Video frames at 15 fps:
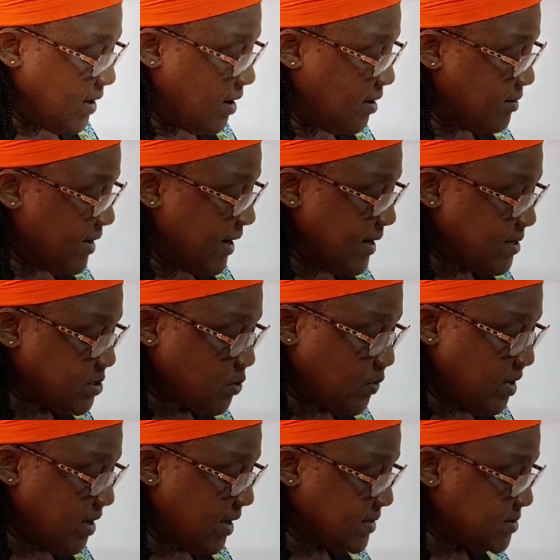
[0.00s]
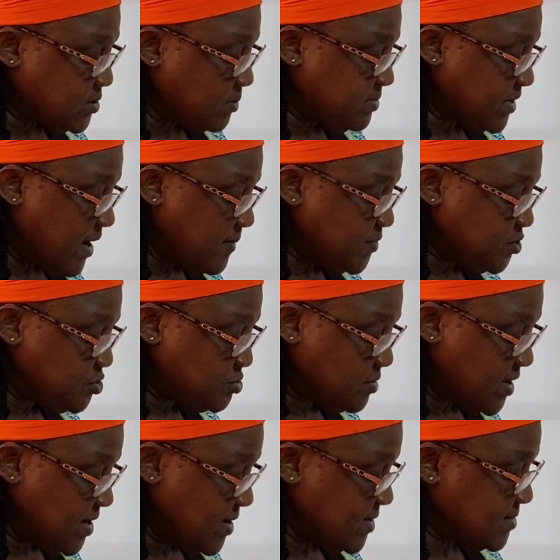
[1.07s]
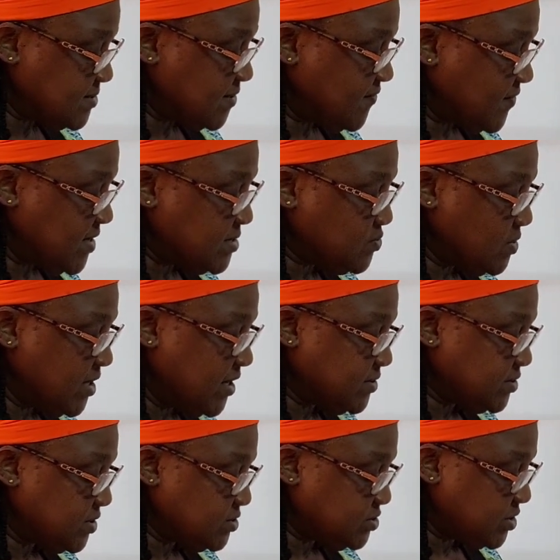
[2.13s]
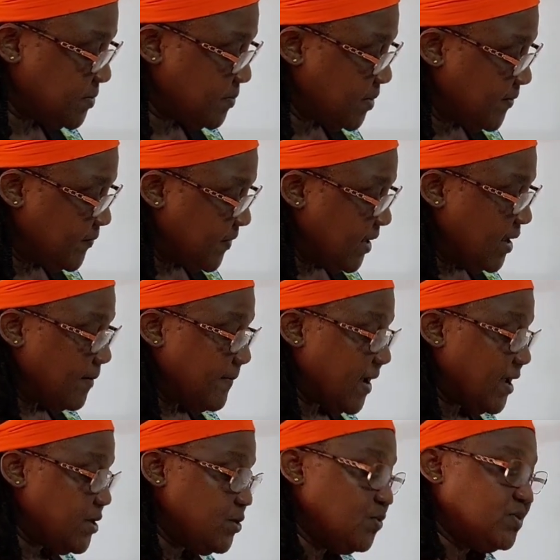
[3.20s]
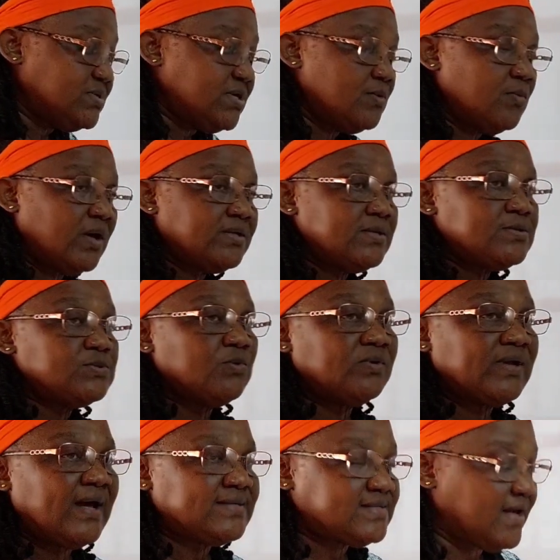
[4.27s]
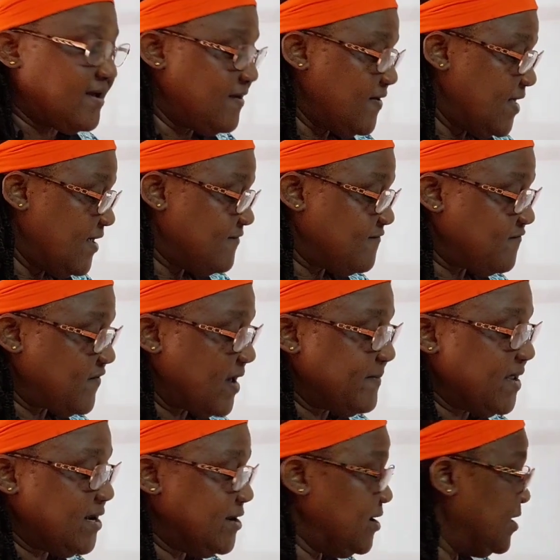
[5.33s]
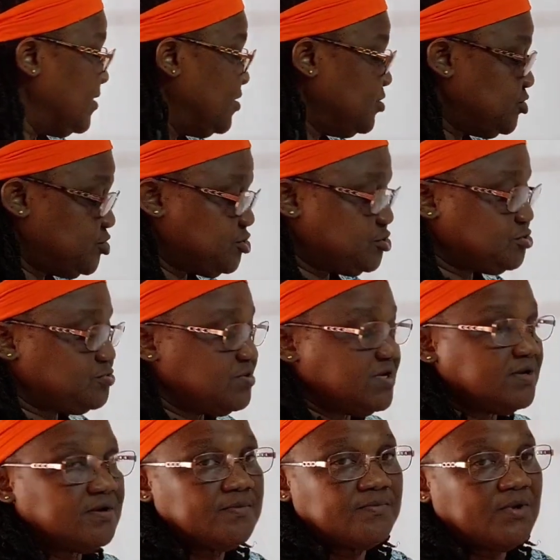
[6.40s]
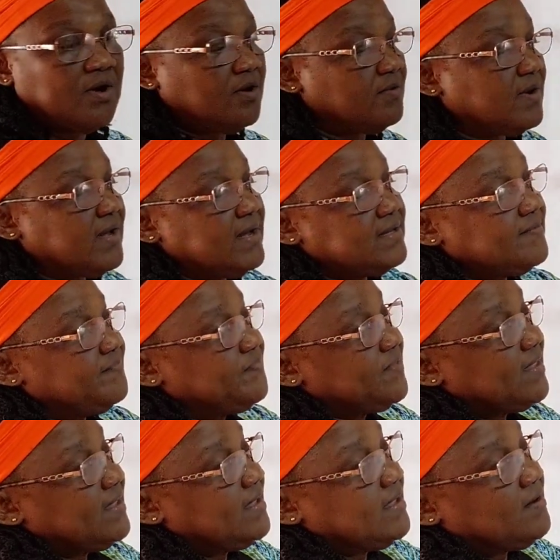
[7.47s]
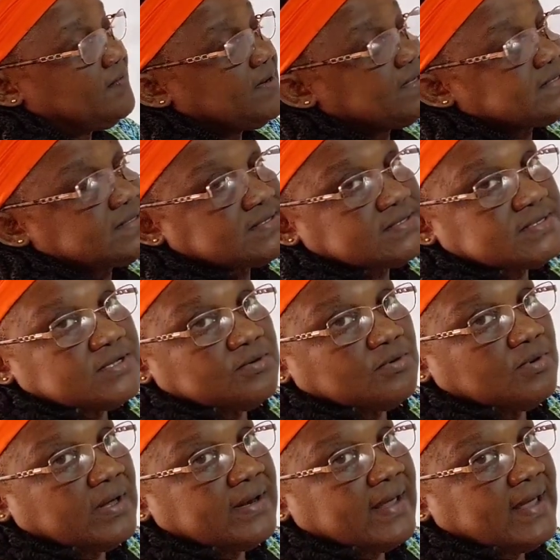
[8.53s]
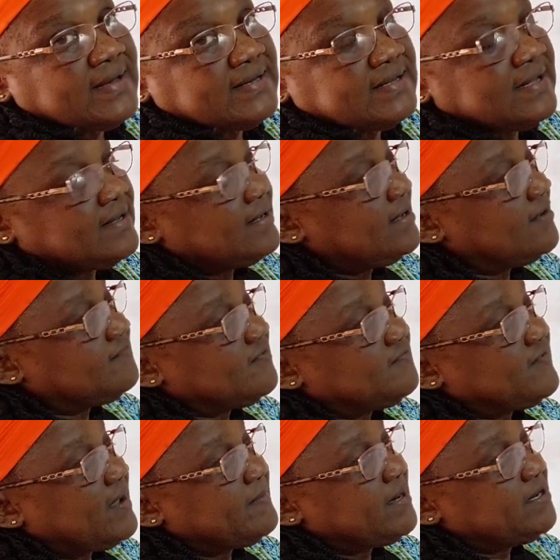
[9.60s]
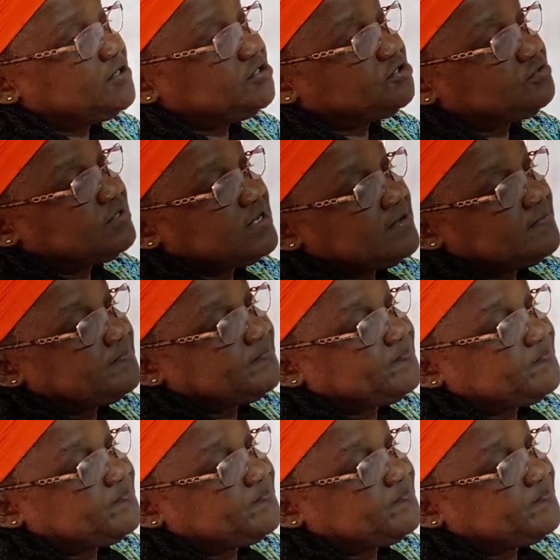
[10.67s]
Alright, so we can sometimes trace these relationships by using what is known as a family tree. Alright, here is an idea of a family tree.